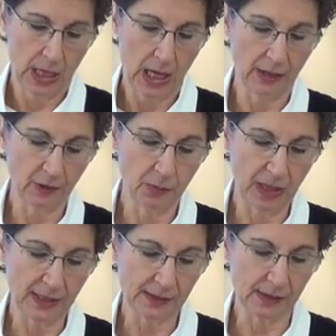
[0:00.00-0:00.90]
on the
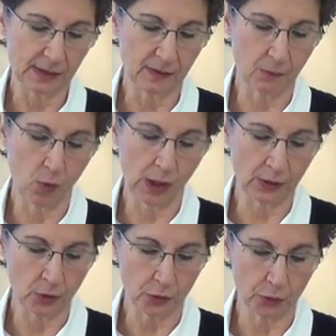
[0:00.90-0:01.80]
basis of
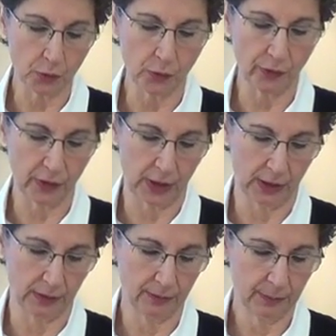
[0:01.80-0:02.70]
one true
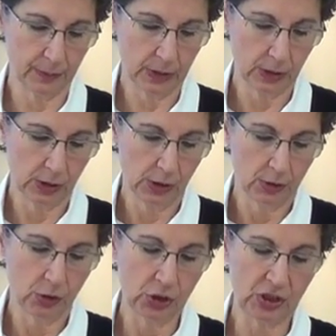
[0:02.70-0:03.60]
thing.
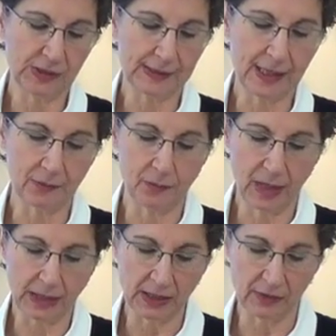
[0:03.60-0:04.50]
She said
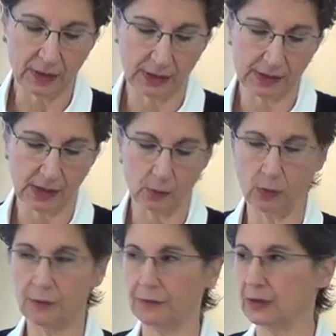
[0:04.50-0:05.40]
many things that
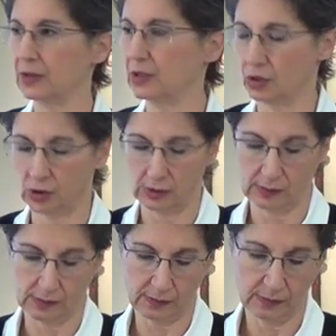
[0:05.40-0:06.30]
were
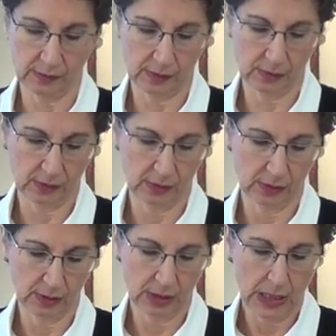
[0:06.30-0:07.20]
fictitious.
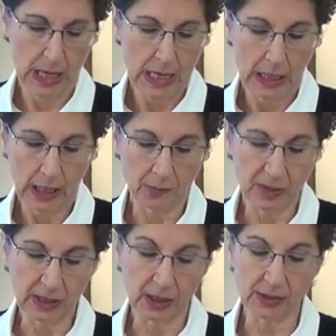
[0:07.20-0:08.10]
And
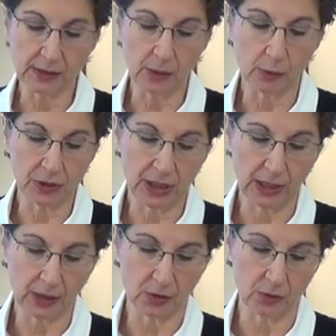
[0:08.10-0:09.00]
because they were
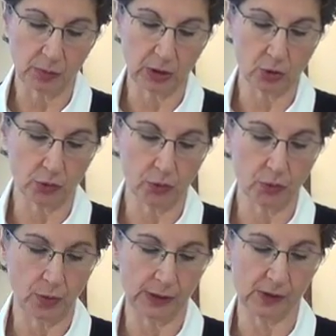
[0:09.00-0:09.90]
taken to be
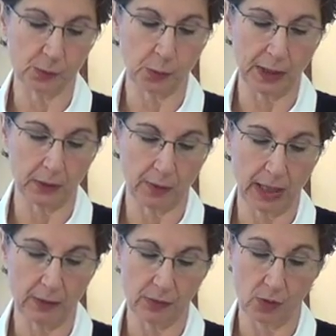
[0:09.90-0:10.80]
true and spread
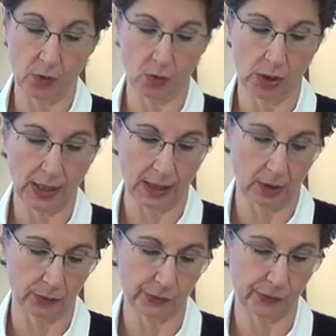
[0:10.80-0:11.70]
around the whole
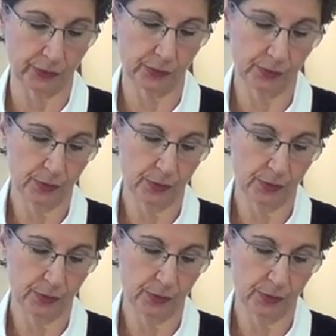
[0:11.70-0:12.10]
house,